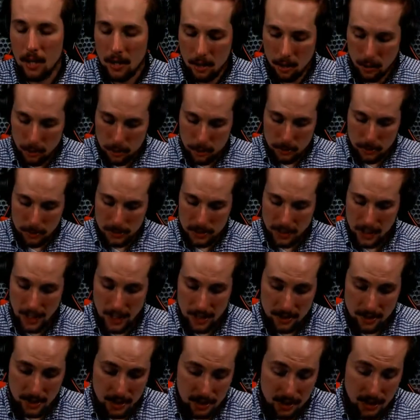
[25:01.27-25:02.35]
Ultimately, I
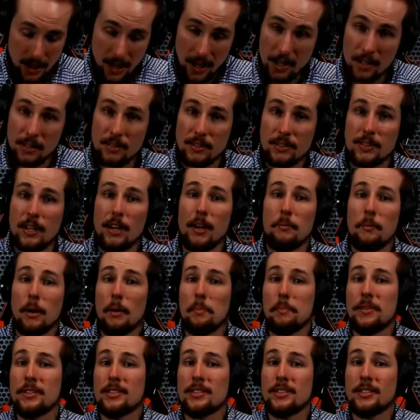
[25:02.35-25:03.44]
think that I could sum
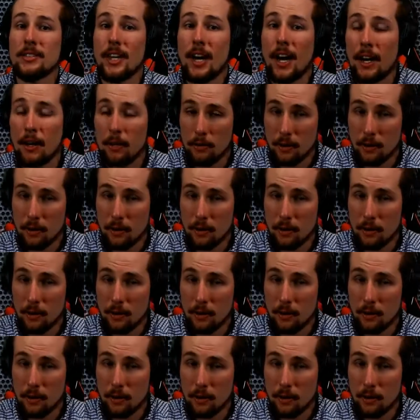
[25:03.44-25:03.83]
up this entire